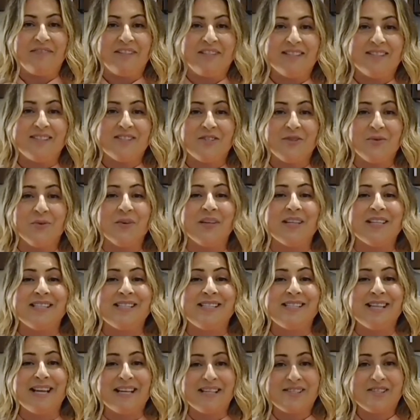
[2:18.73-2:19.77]
is to
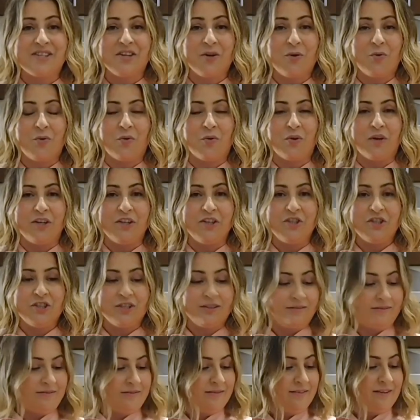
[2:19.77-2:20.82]
zest our orange,
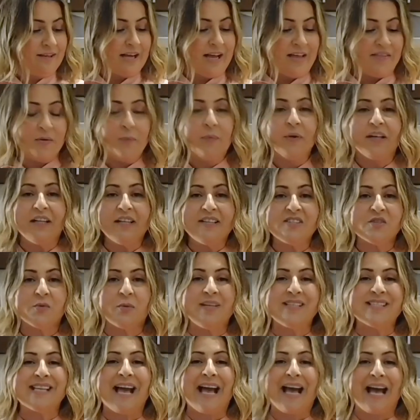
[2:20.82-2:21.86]
and then we're going to
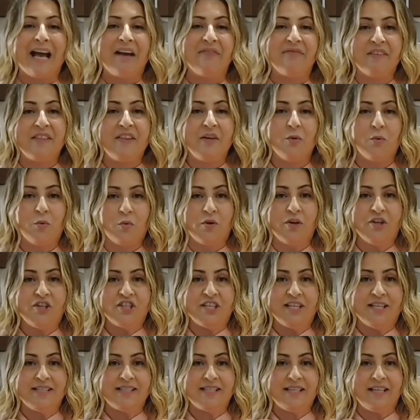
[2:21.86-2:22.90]
squeeze half of the orange
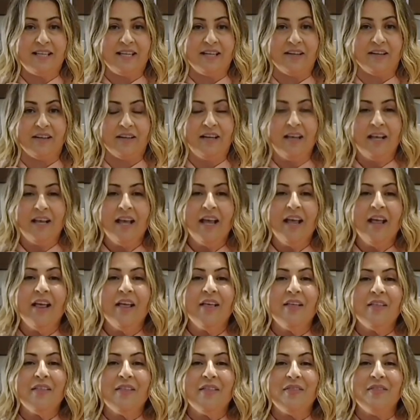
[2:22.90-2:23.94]
into here.
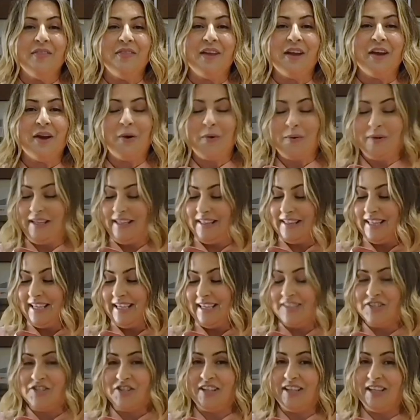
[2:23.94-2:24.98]
The only thing
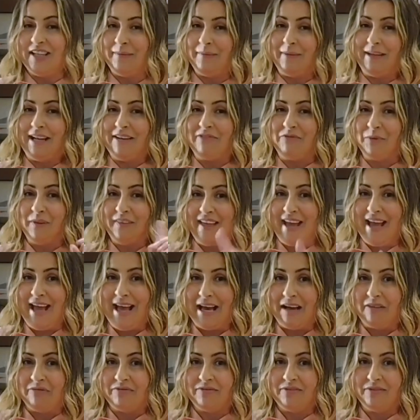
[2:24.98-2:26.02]
is you're going to be left with
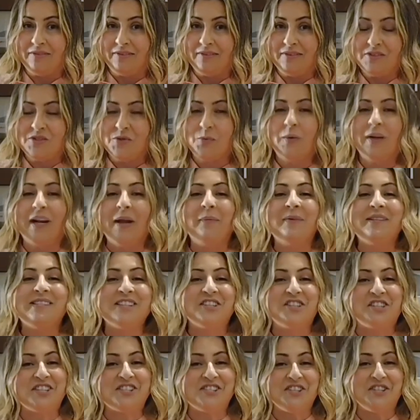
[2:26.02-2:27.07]
half. So what I would
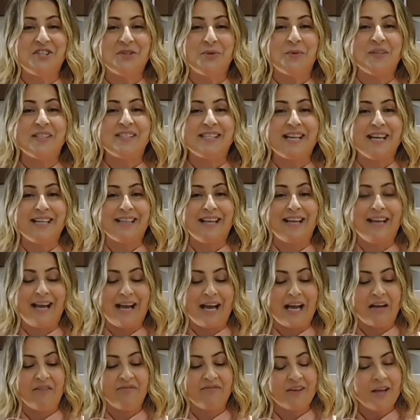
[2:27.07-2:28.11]
suggest to do is take that
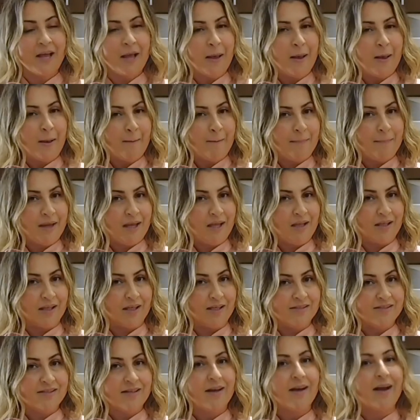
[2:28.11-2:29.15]
half, peel
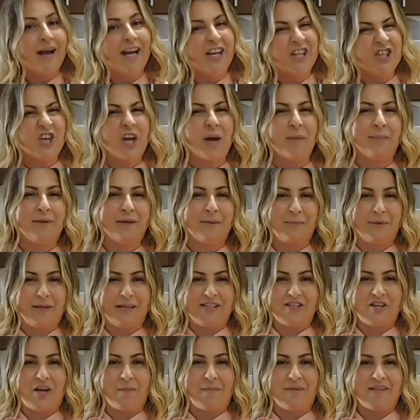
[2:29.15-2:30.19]
it, I chop it up and I
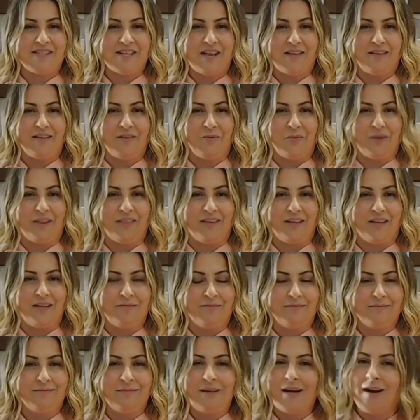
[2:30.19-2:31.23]
top my salad with it.
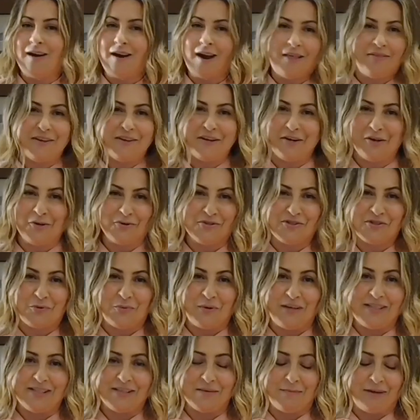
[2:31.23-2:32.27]
Nothing goes to
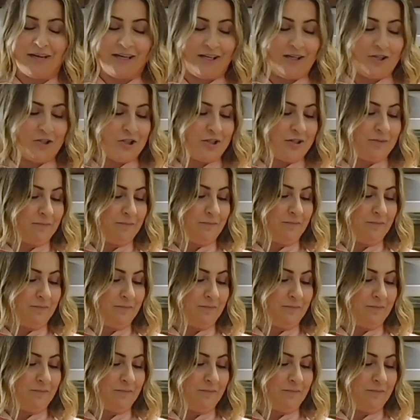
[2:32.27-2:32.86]
waste in my kitchen.